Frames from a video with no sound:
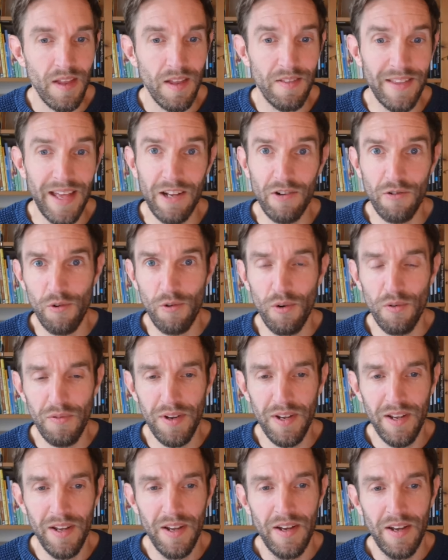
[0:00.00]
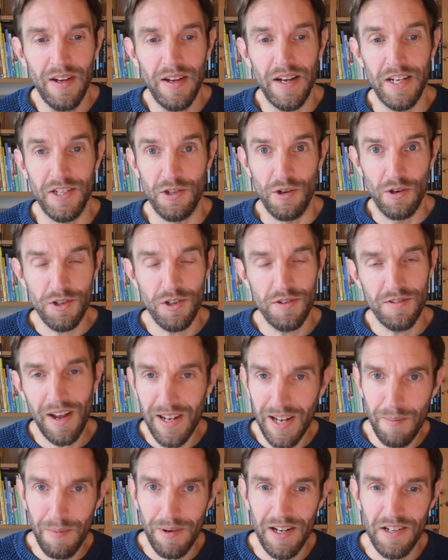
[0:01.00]
Then Groovy is also
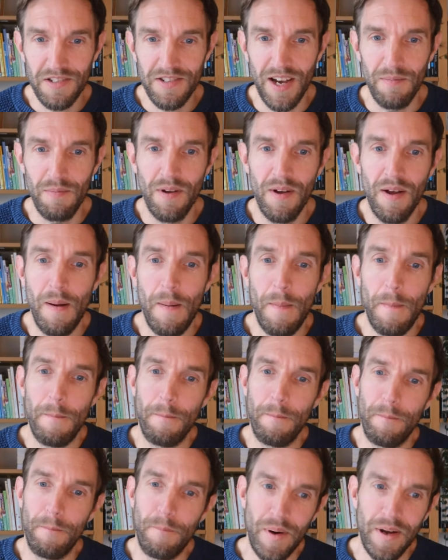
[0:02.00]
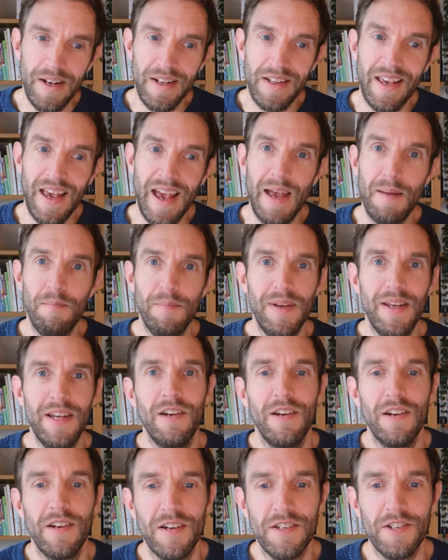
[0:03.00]
dynamically typed, but it can
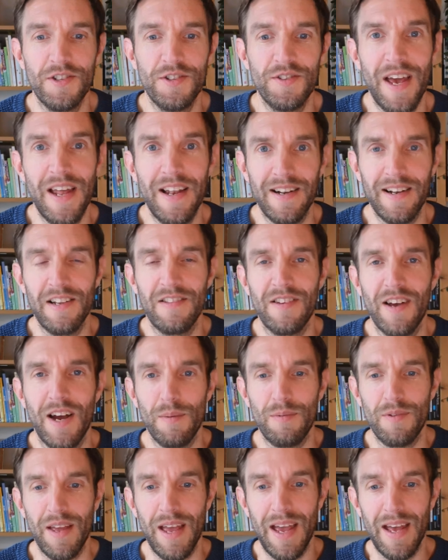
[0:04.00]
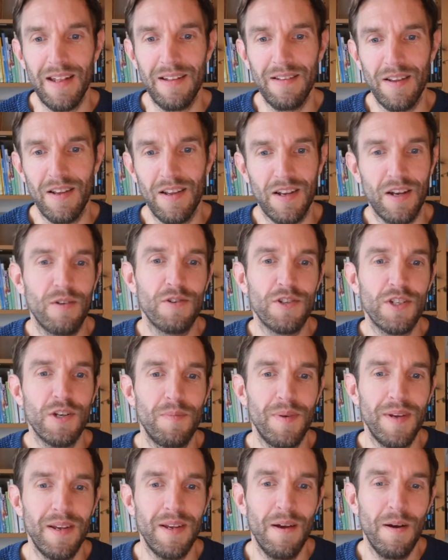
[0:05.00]
be statically typed, and it can also
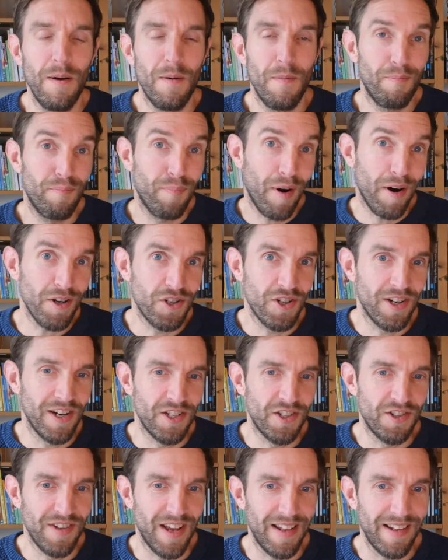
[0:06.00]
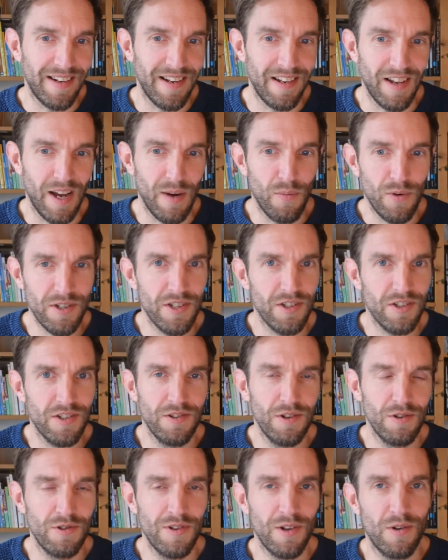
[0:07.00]
be partially statically typed, which is
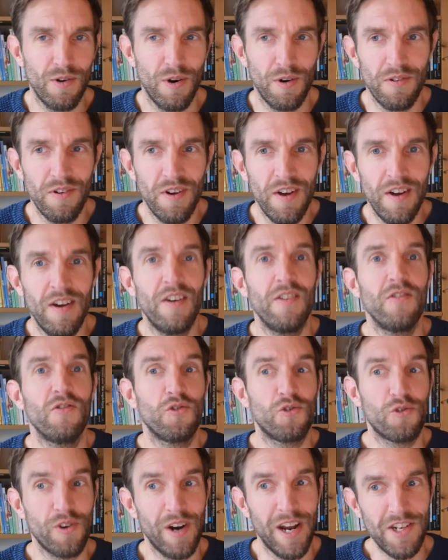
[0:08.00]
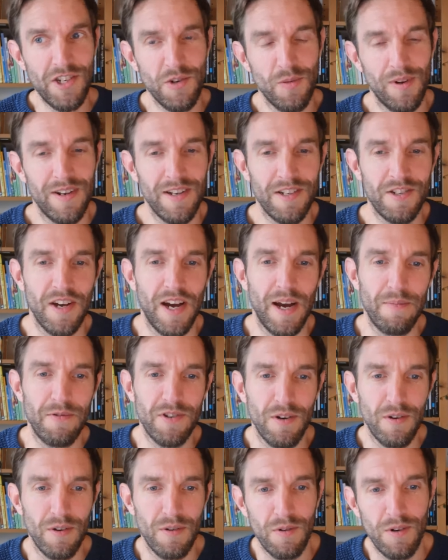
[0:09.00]
usually called gradually typed.
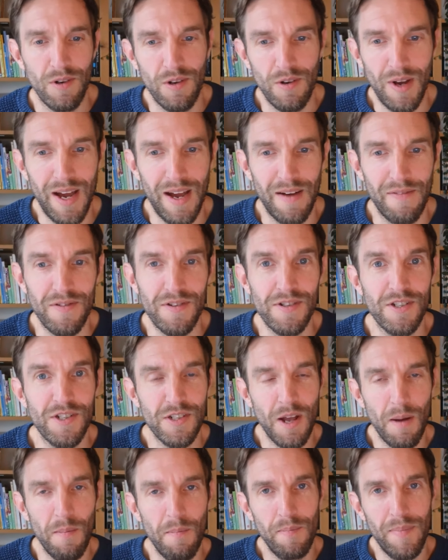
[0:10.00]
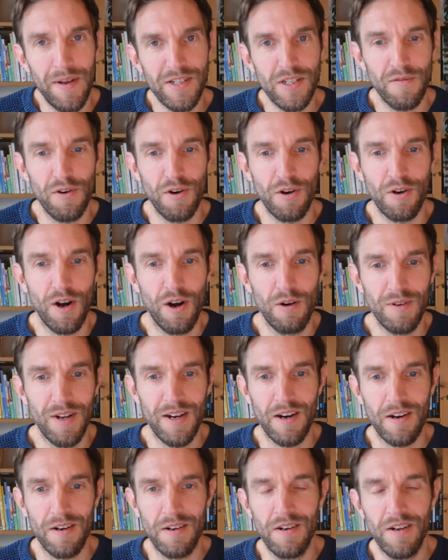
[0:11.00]
So you, you have some bits of your code
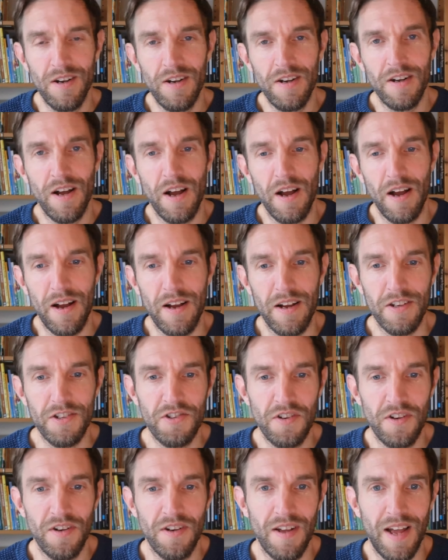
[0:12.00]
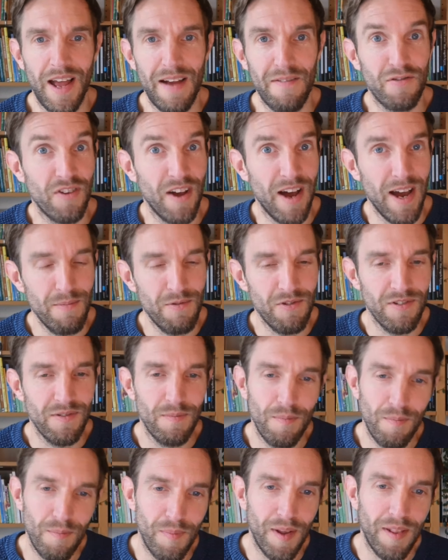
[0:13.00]
that are uh, have types,
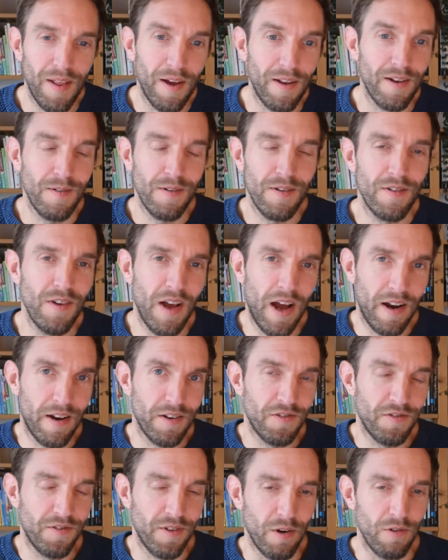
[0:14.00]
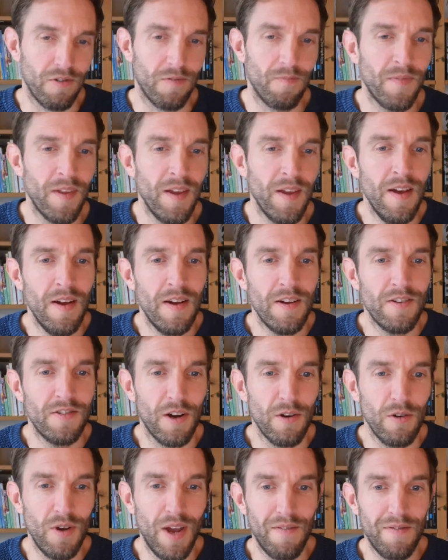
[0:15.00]
but other others don't.
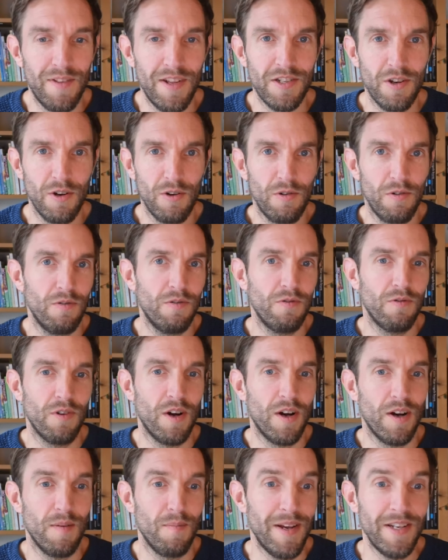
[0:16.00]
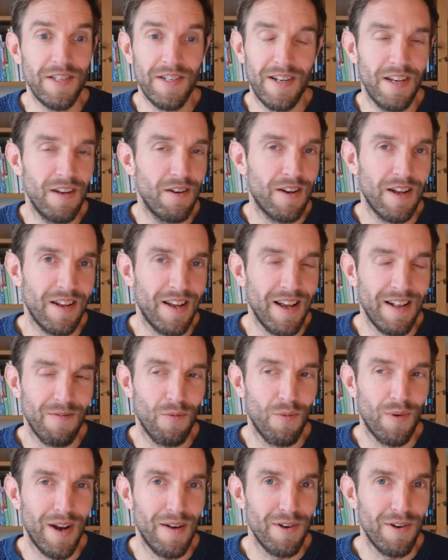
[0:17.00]
So you have this whole uh, basically you can
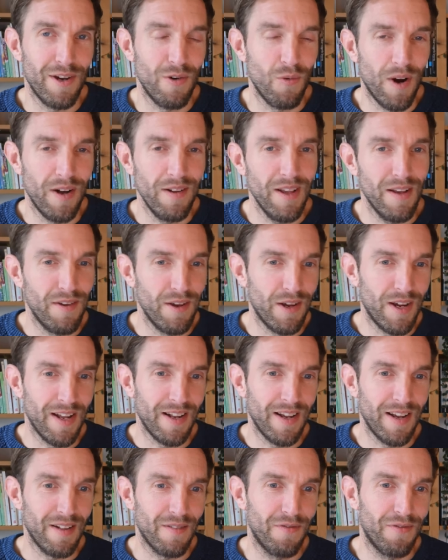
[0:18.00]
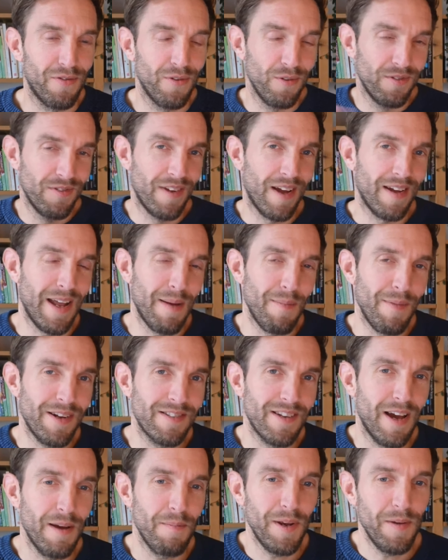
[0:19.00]
get whatever you want. If you can get full dynamic
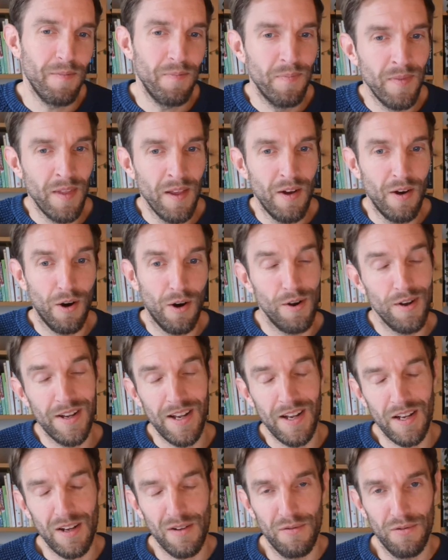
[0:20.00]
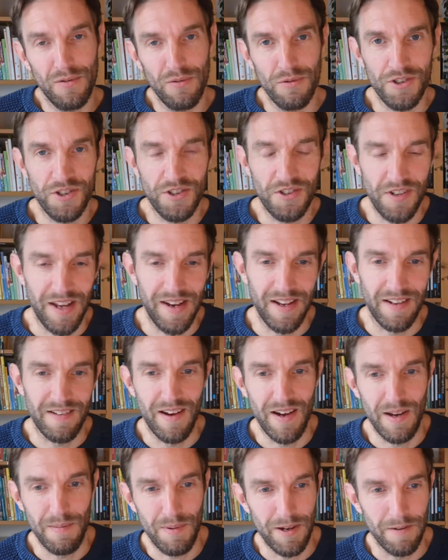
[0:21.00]
typing, or you can get full static
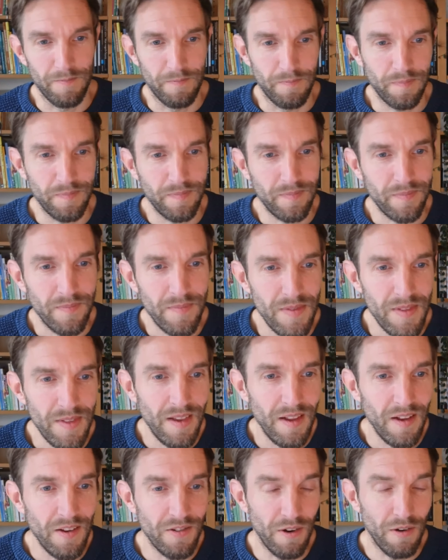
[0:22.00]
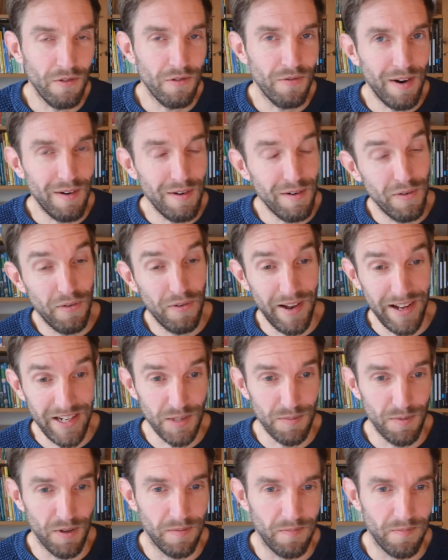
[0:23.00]
typing. So it's very
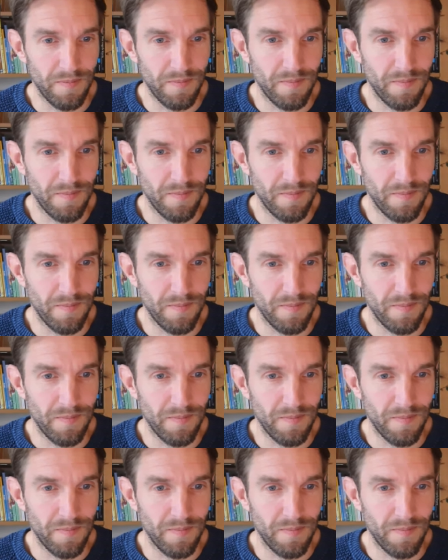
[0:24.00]
flexible.